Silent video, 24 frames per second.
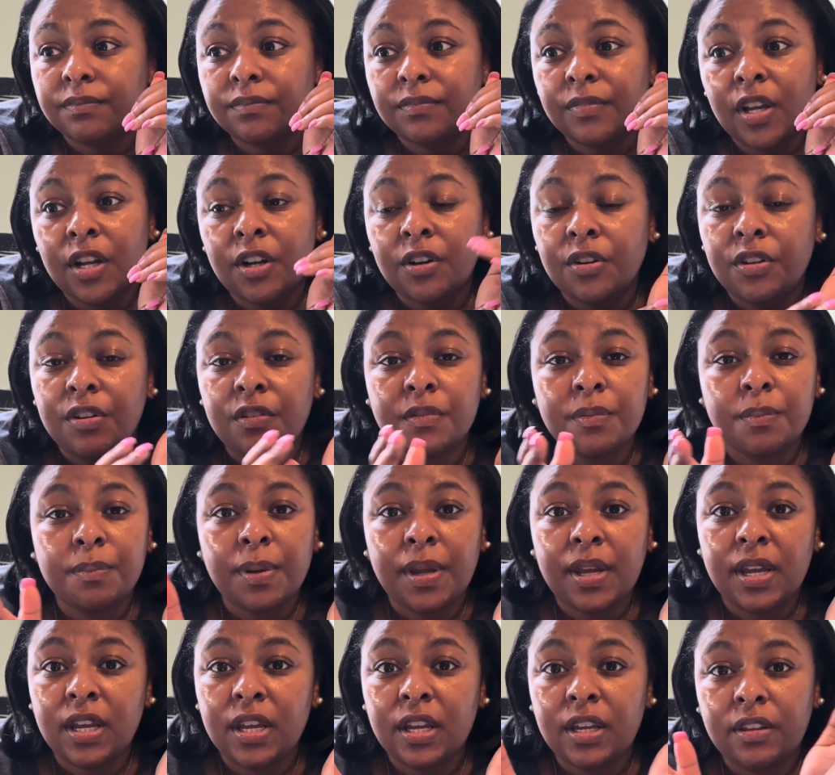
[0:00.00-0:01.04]
I don't even
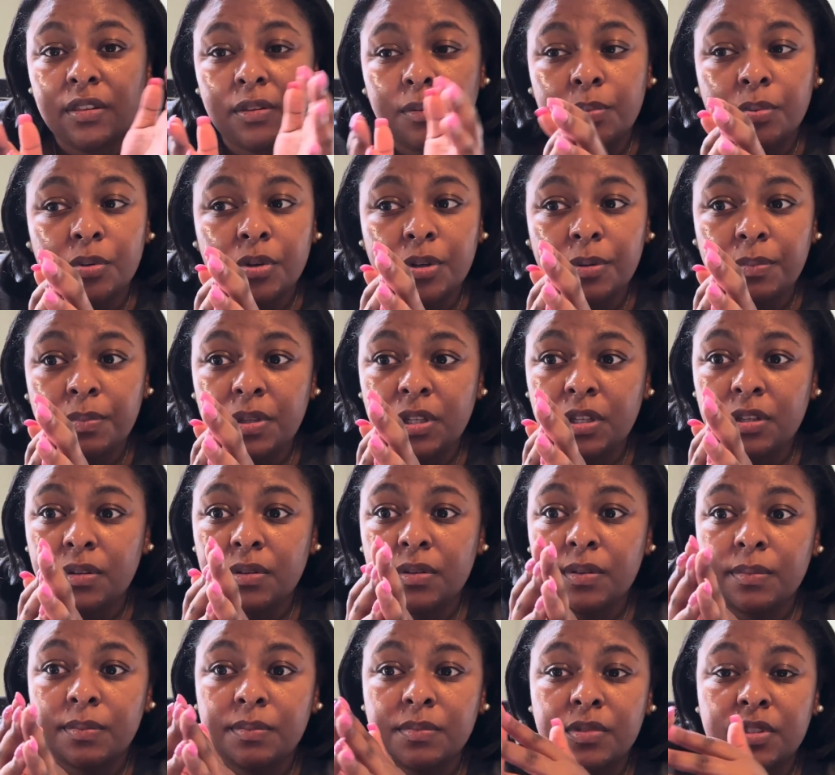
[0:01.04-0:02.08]
pay the
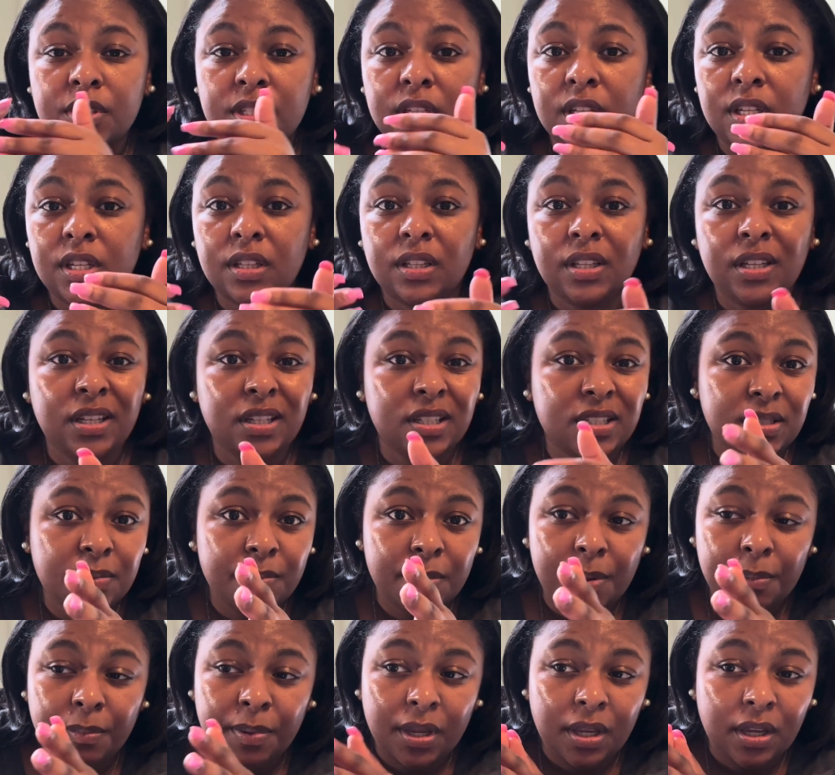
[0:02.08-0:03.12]
premium to link it to
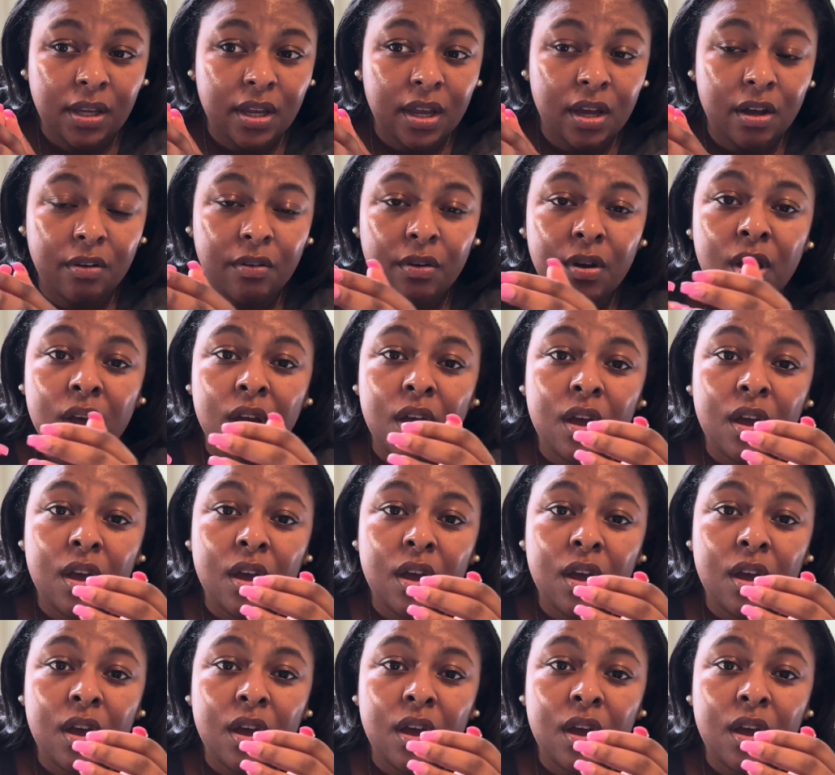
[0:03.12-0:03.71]
my bank account.